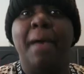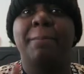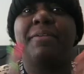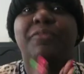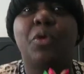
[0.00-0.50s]

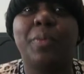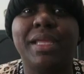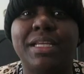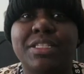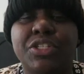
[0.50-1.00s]
Before we
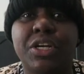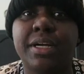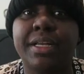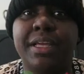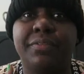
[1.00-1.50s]
get
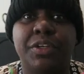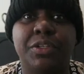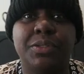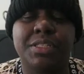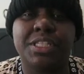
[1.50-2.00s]
started, if you're new
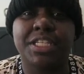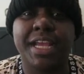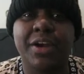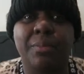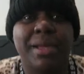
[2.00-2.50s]
to the
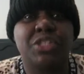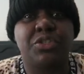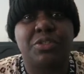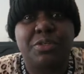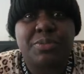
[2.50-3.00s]
channel, make sure
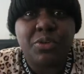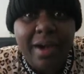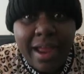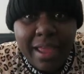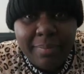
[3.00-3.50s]
you
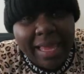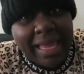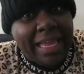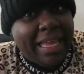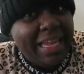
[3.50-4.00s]
subscribe,
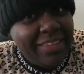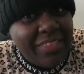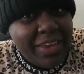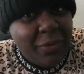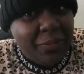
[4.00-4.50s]
hit
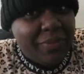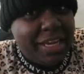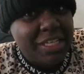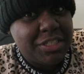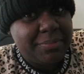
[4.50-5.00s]
that
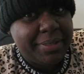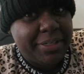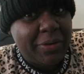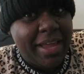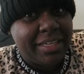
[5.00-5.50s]
notification
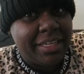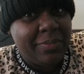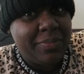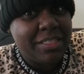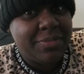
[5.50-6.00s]
bell, and
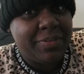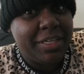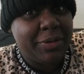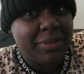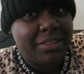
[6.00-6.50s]
give this
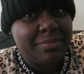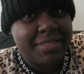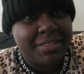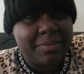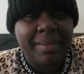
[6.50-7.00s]
video a
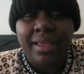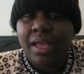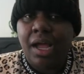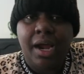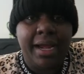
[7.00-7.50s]
thumbs up.
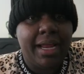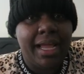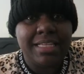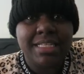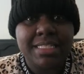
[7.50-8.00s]
All right,
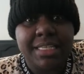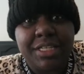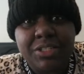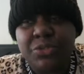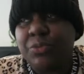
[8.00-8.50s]
guys, let's get
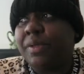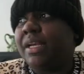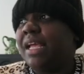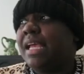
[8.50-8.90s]
into it.